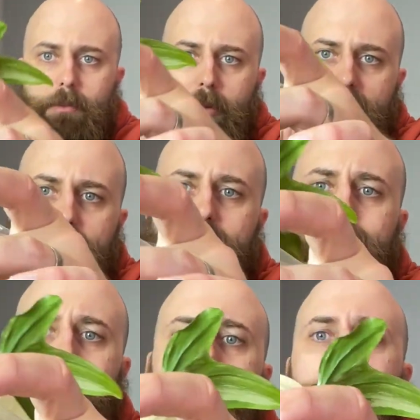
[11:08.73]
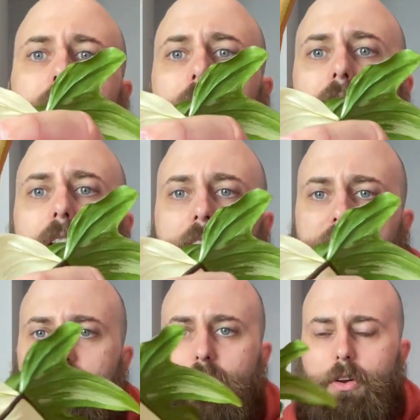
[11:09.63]
of the plant,
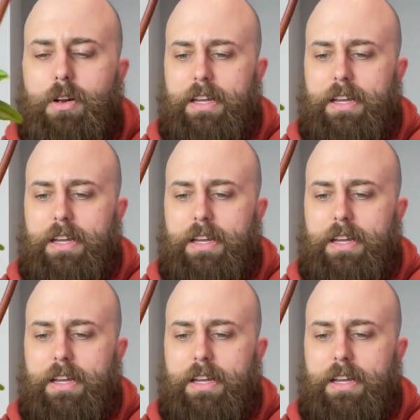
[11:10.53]
like so.